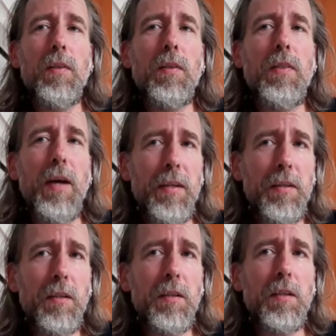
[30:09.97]

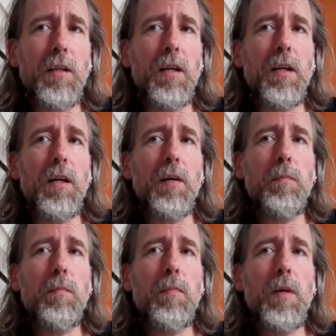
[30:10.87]
Then
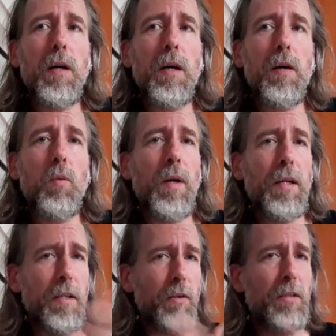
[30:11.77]
when I
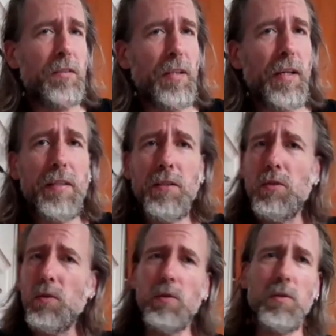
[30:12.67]
go outside
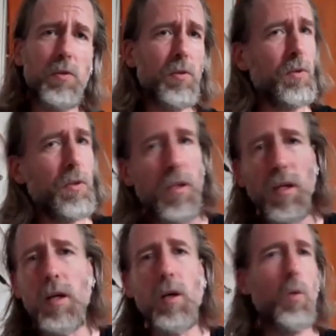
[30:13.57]
to
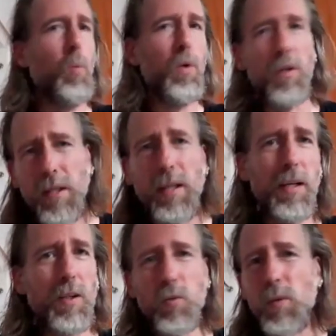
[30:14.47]
work
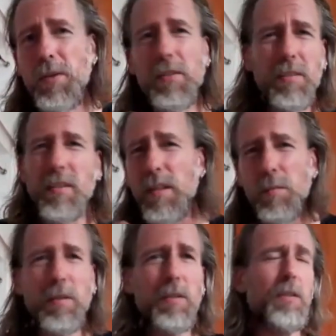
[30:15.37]
out with the
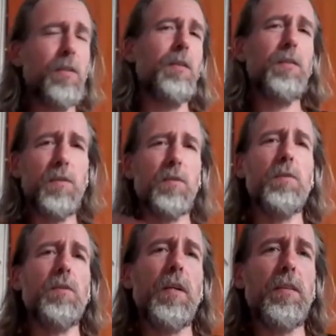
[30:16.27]
saber or
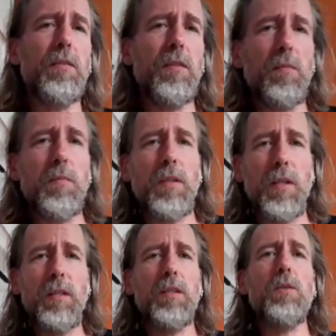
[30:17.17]
to get some
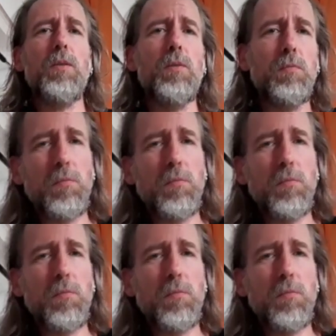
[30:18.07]
cardio